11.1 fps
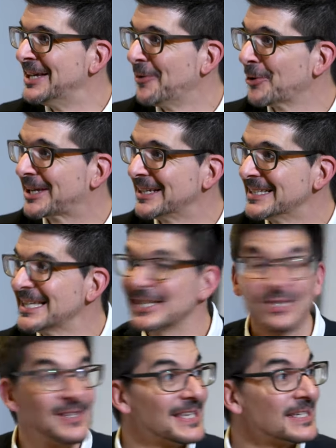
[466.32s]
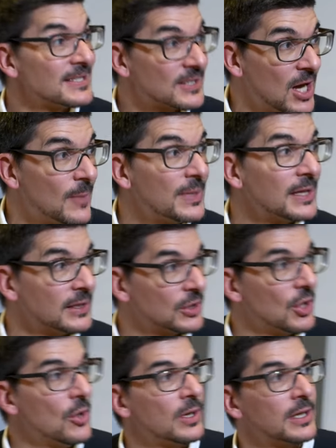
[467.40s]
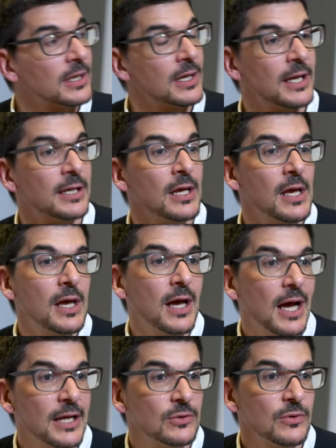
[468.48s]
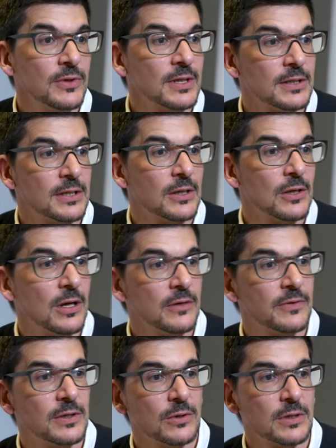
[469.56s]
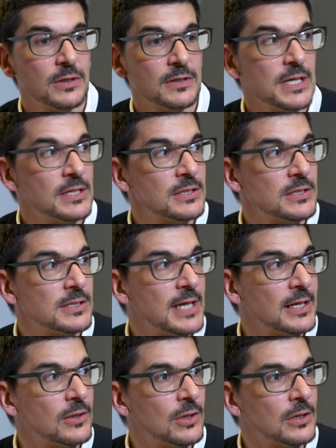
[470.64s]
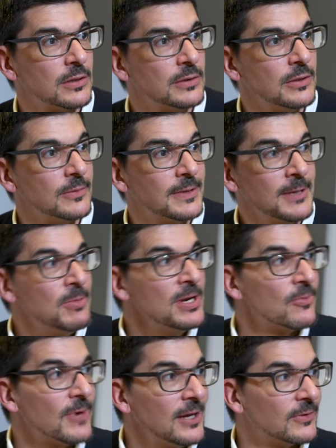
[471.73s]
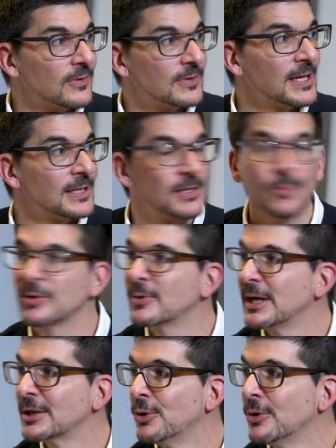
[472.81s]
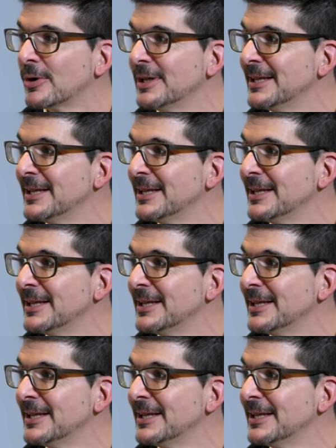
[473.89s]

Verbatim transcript: organization, exactly. things exactly. coming and going, and I do think that a lot of the organizations that are, you know, they've been around to take W.L. Gore,